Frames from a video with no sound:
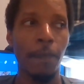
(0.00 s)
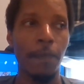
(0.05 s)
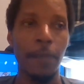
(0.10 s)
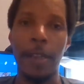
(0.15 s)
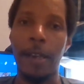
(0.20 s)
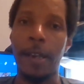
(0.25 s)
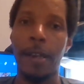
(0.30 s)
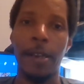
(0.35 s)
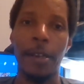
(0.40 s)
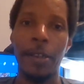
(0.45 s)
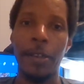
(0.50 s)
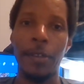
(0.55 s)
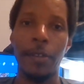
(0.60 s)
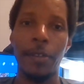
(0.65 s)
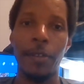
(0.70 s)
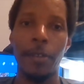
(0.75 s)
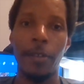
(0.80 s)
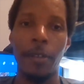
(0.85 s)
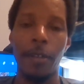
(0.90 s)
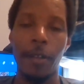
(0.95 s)
that
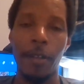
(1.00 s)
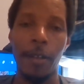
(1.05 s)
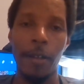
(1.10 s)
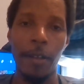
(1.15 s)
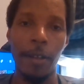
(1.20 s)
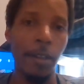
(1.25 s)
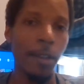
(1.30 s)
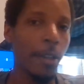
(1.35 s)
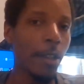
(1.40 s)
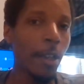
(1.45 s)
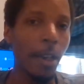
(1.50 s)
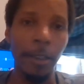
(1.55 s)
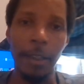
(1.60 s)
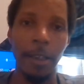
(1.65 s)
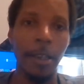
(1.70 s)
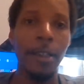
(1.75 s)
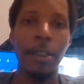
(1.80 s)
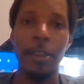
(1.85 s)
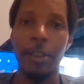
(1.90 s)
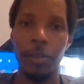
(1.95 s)
none of
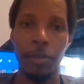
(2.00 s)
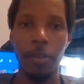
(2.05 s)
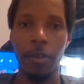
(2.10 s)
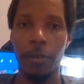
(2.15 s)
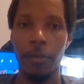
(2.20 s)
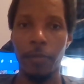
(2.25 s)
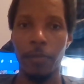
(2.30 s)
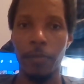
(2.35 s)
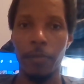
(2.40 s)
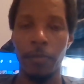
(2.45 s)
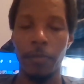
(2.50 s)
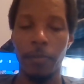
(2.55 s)
that is true.